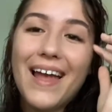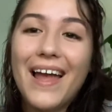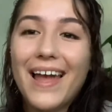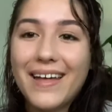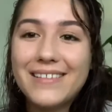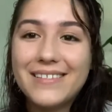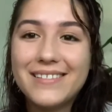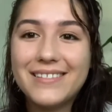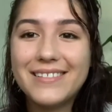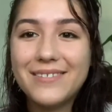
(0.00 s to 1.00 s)

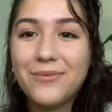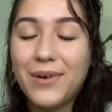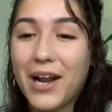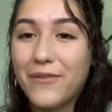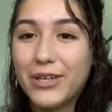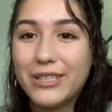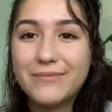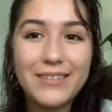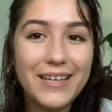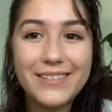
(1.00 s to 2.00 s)
it's whatever,
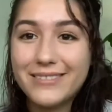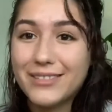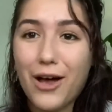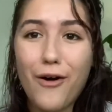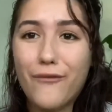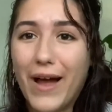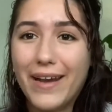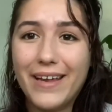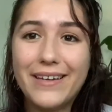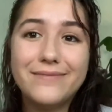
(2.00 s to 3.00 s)
like, I'll
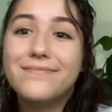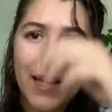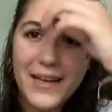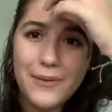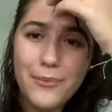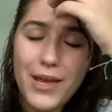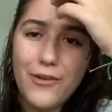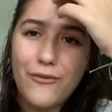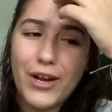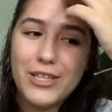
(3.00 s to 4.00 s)
find it. I make
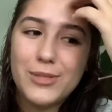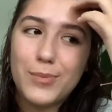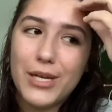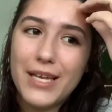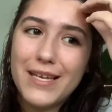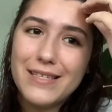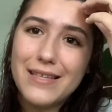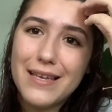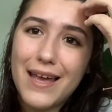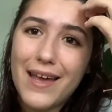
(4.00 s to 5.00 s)
friends pretty
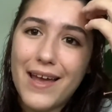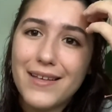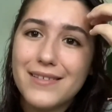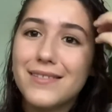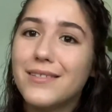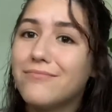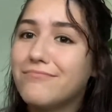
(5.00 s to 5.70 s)
easily, I guess.